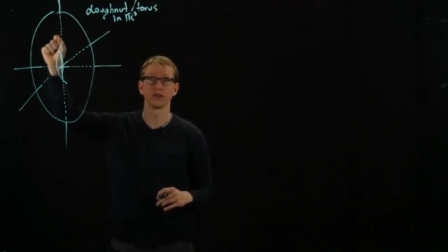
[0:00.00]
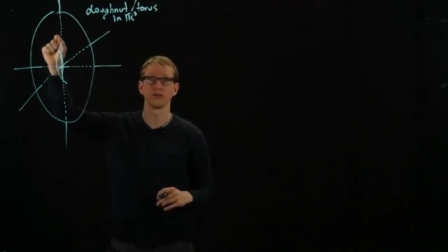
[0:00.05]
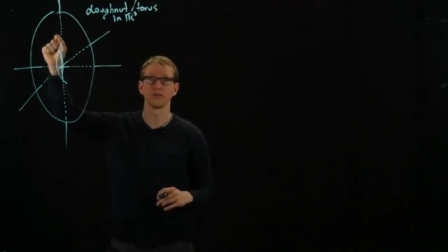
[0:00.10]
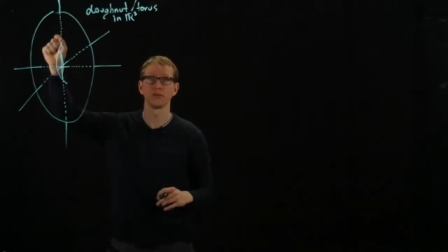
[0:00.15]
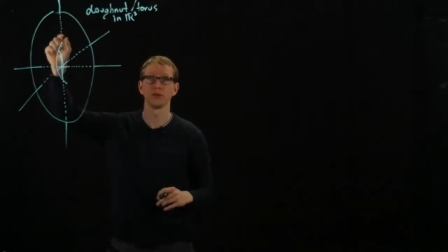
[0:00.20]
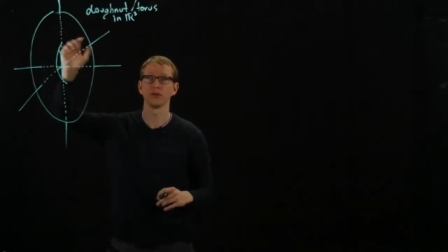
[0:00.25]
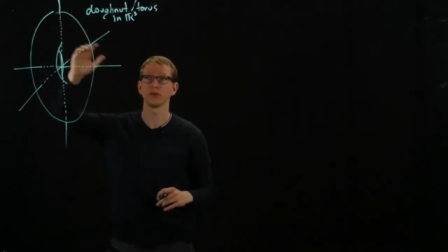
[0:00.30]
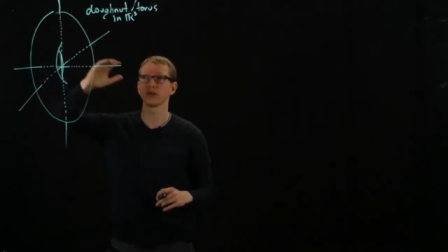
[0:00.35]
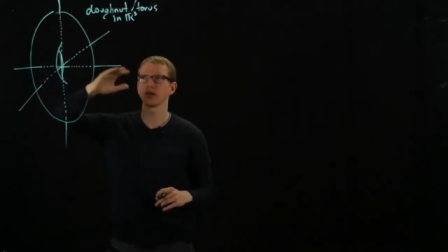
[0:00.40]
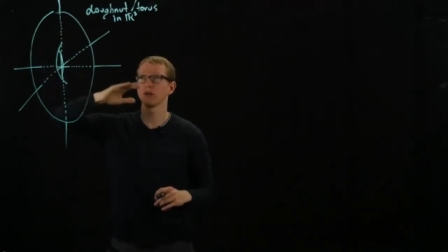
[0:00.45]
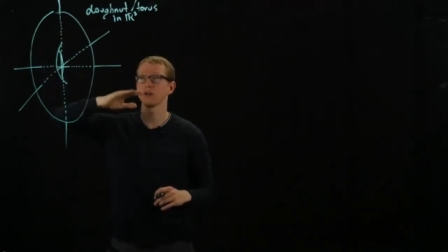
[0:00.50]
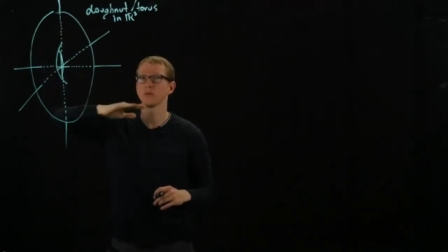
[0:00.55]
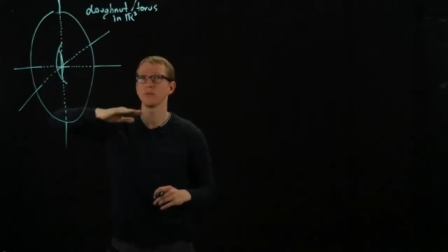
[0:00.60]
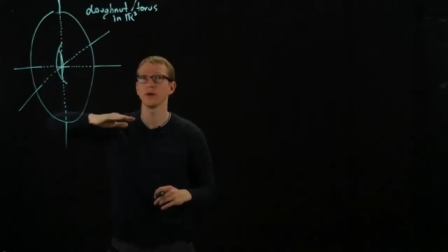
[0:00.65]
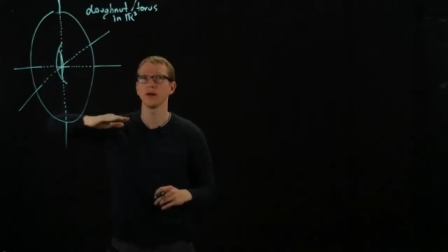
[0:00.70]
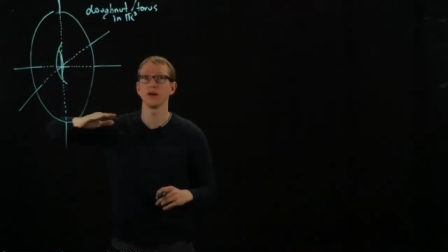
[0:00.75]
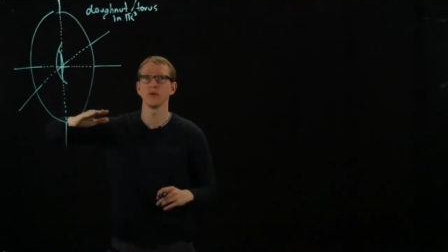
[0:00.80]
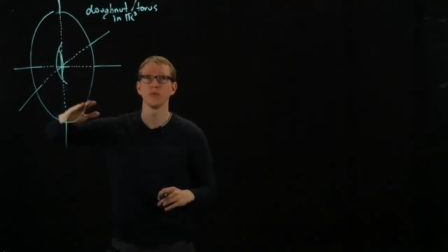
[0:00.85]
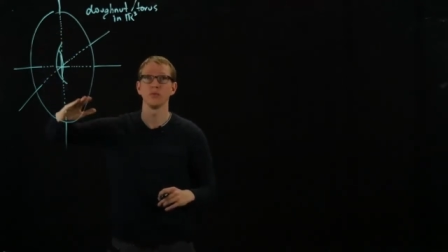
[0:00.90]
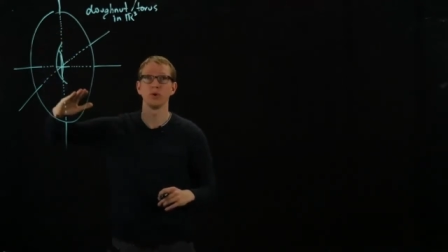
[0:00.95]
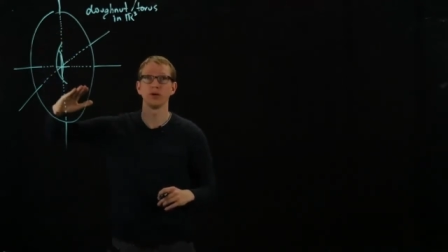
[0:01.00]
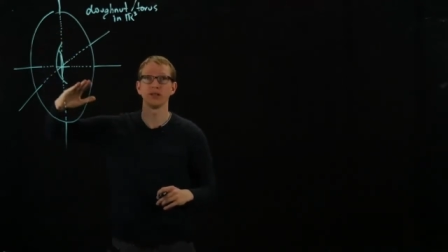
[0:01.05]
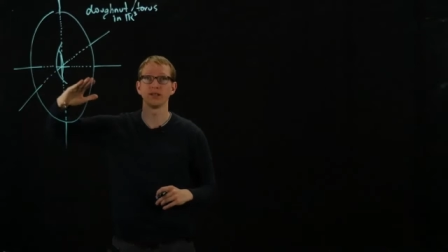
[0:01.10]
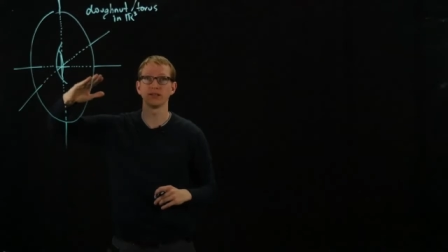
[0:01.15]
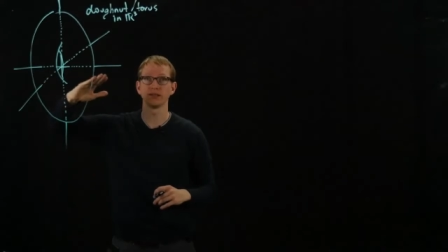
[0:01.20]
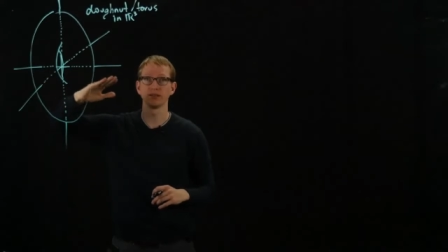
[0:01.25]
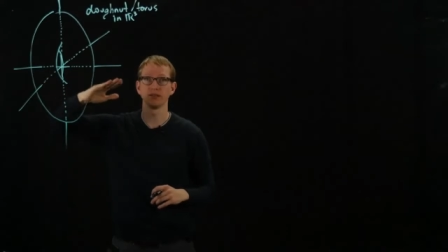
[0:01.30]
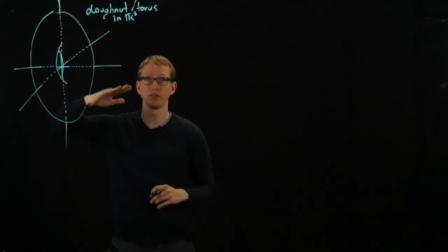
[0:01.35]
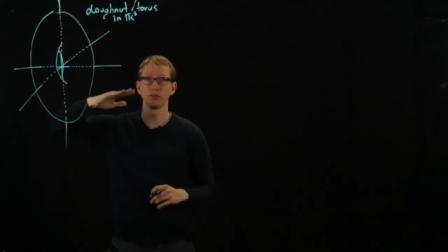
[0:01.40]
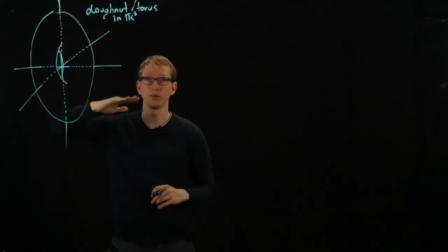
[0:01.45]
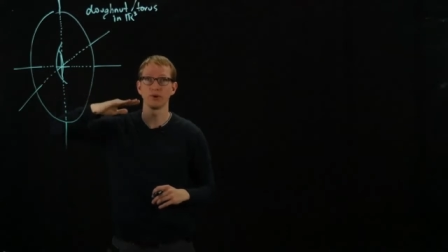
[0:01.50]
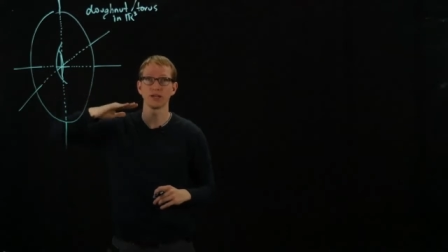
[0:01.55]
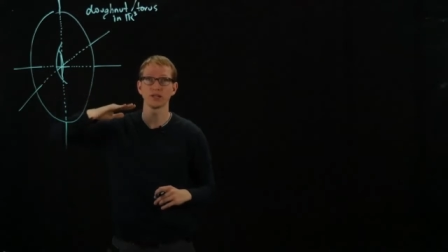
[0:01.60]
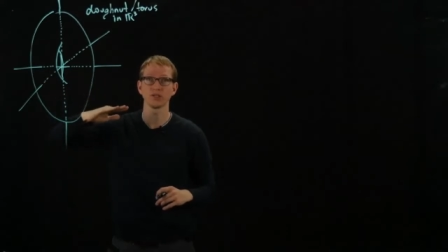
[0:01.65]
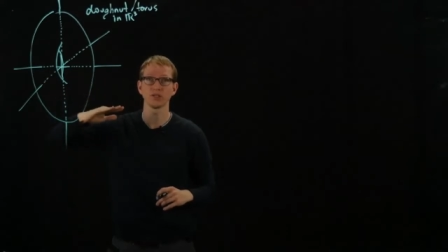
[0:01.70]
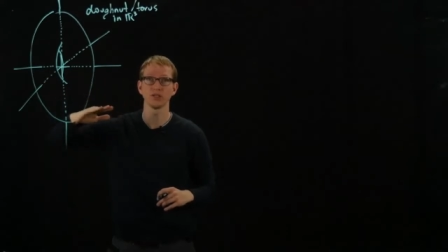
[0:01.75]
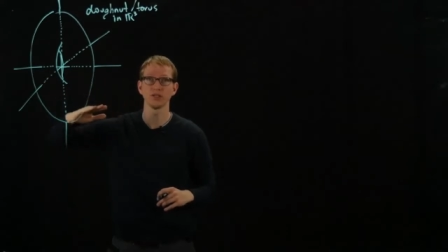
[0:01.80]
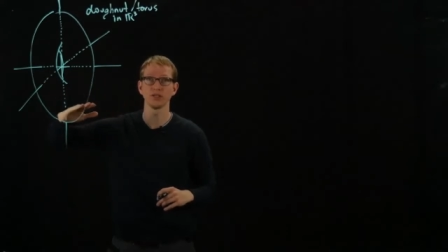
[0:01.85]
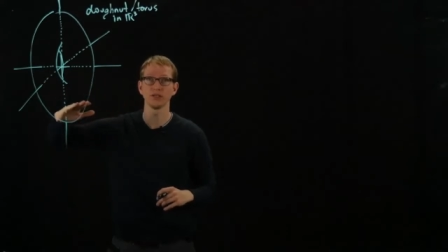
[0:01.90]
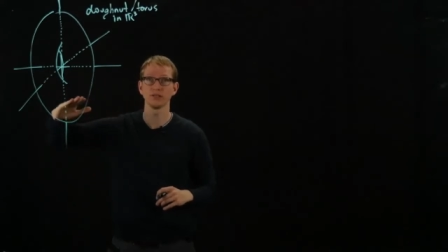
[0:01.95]
We don't care about what its
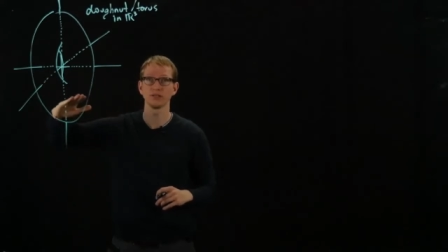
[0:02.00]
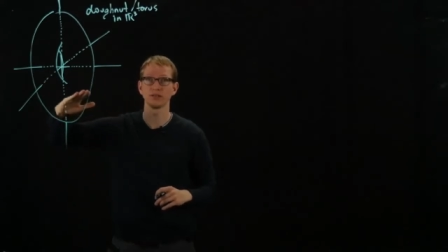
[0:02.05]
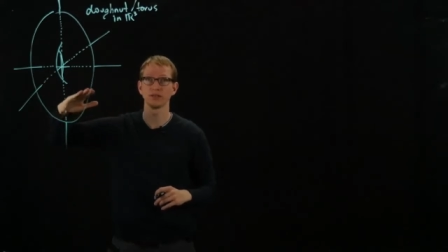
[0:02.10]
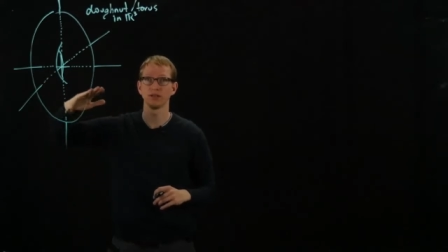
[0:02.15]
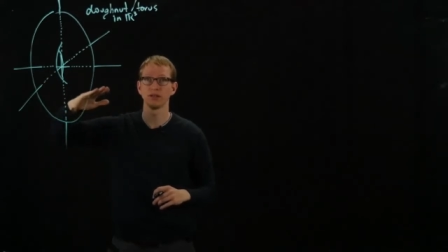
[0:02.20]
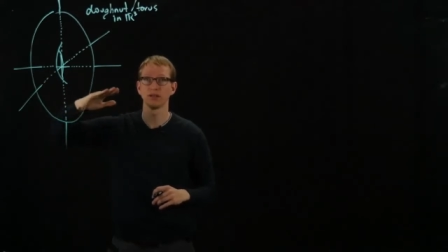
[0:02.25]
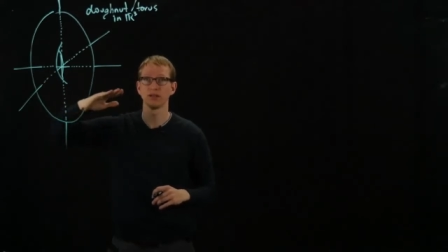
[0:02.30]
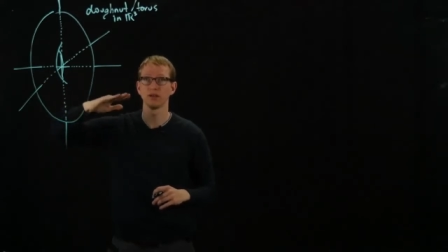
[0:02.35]
direction is